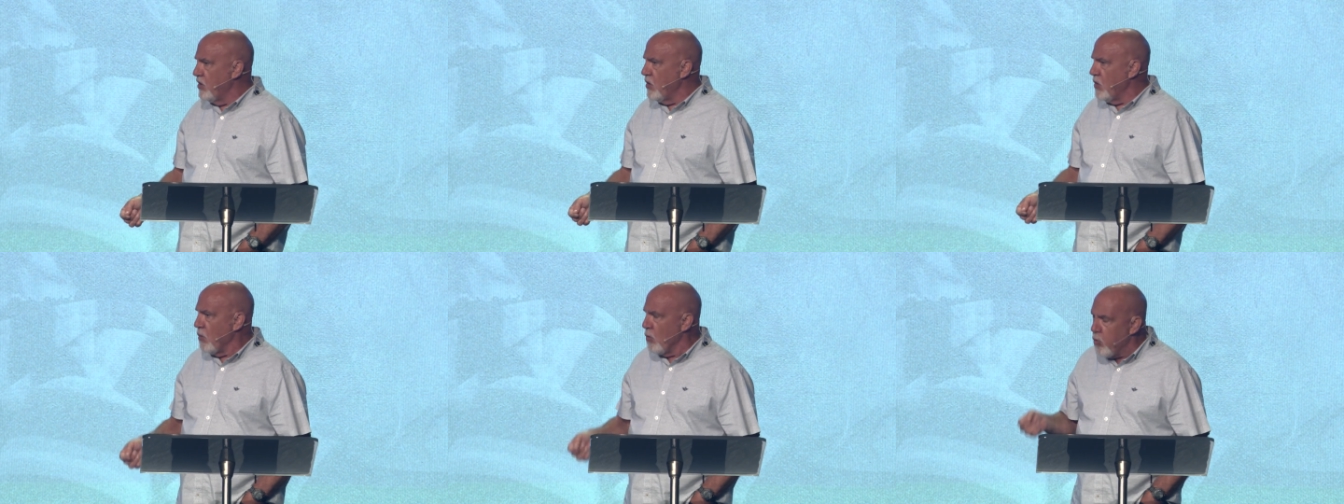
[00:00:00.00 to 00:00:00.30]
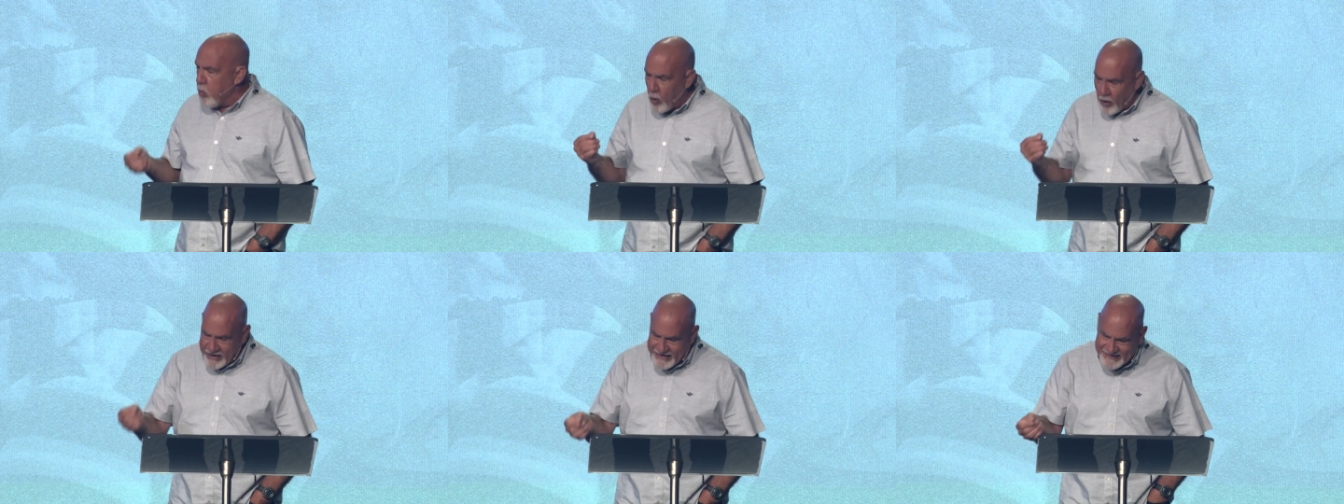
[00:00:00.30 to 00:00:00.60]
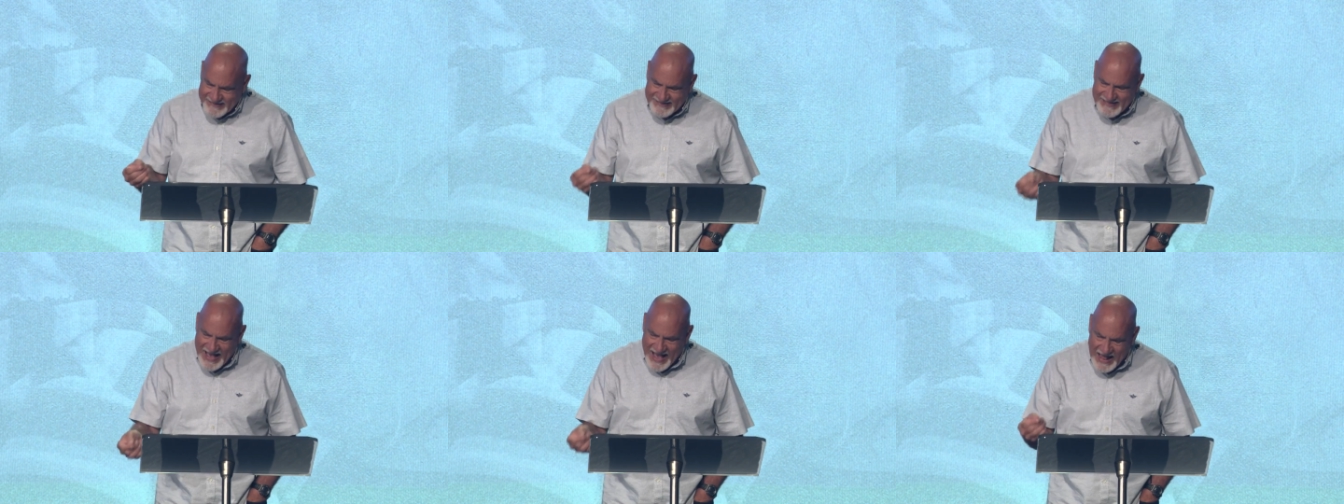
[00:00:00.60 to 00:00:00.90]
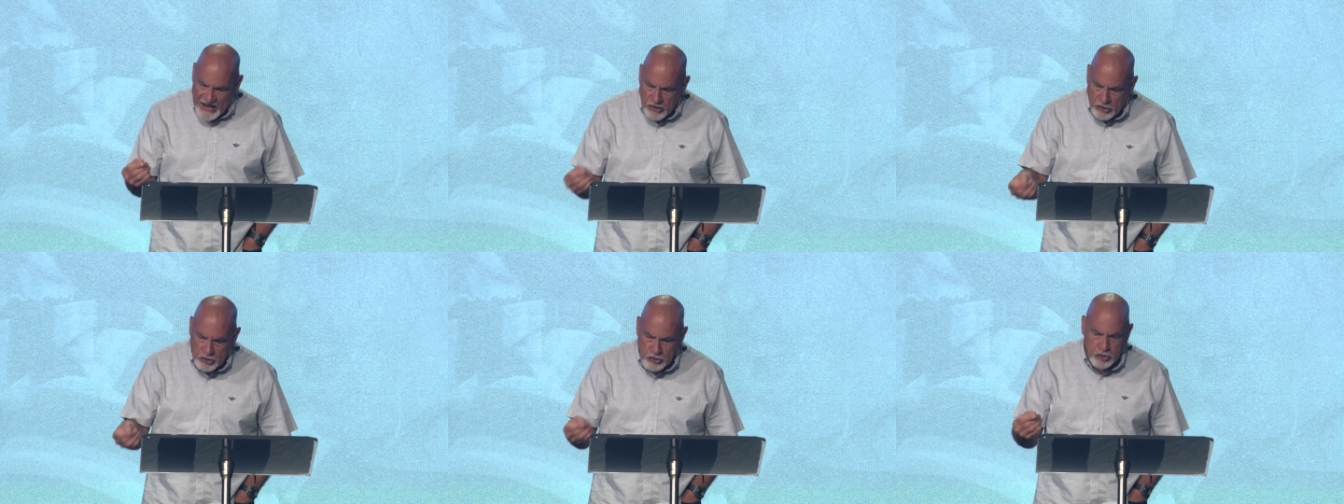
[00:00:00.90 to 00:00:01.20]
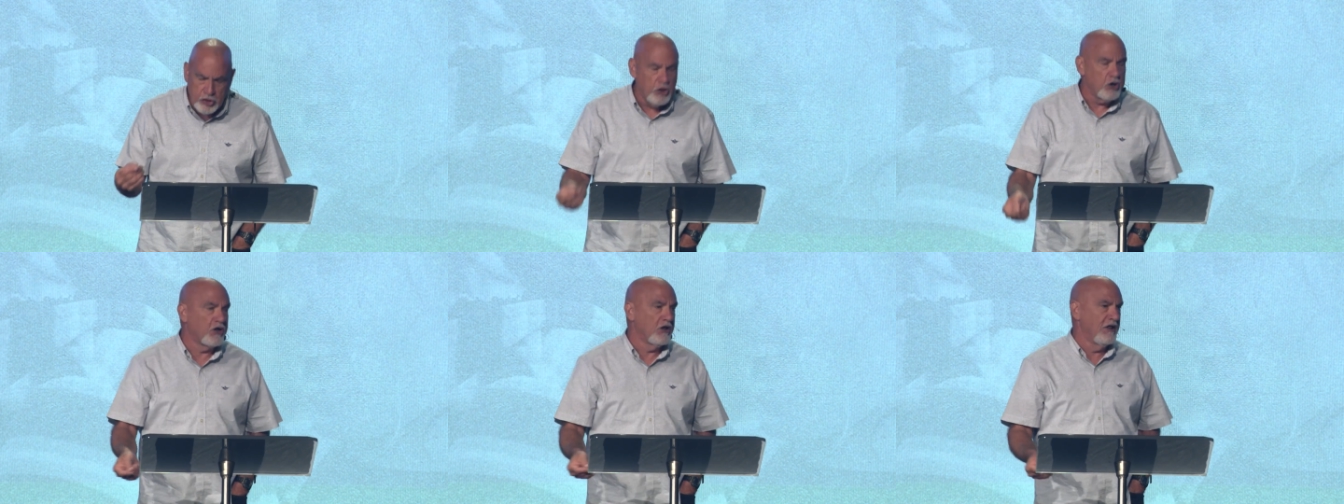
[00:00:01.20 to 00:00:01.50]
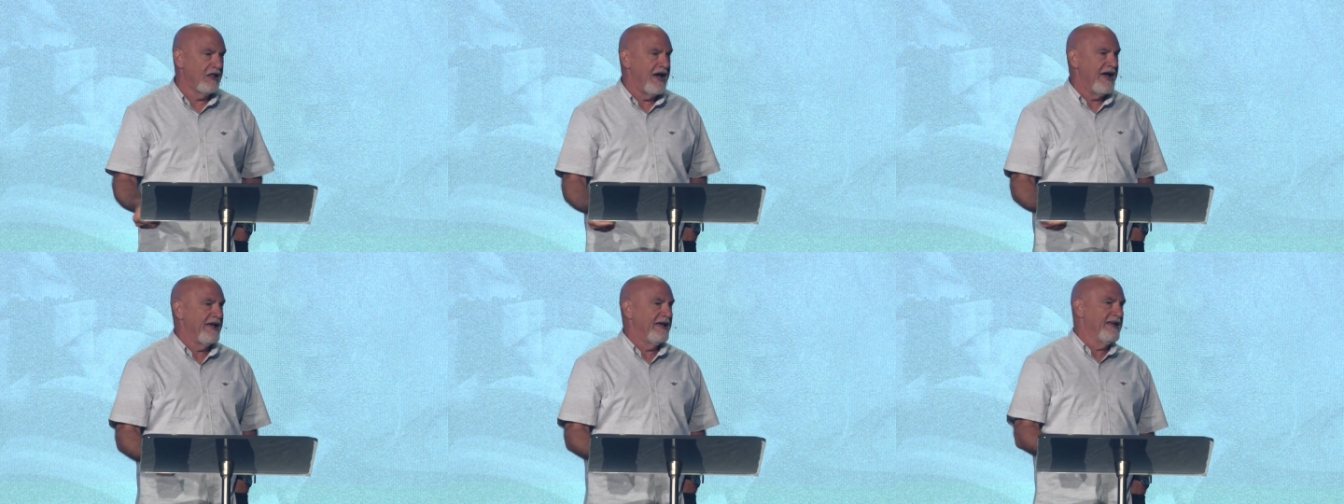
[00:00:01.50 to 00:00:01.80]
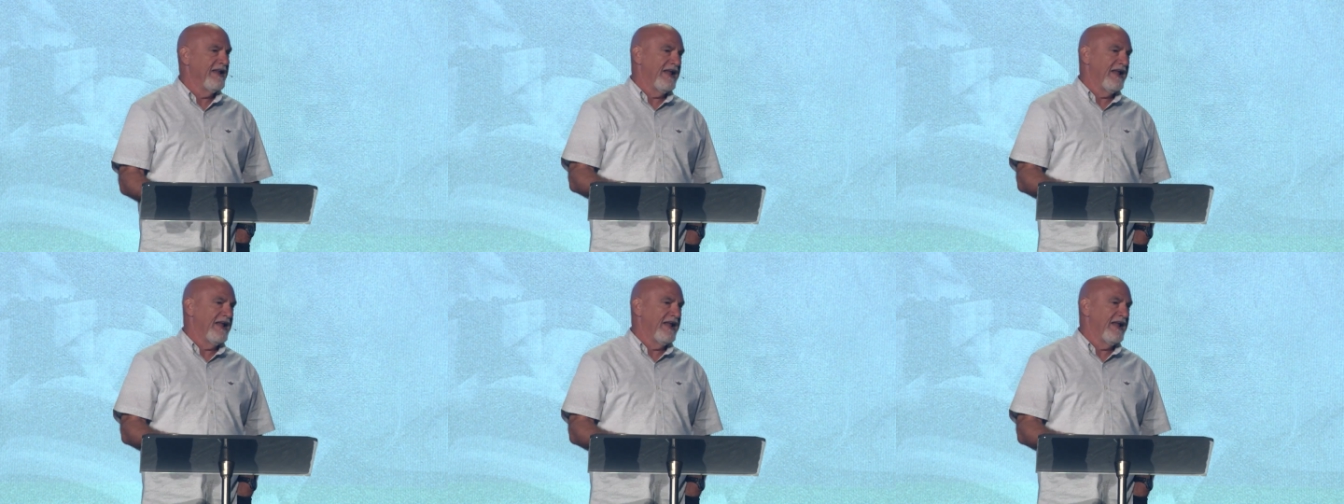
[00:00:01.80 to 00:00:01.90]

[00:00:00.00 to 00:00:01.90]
what does that look like?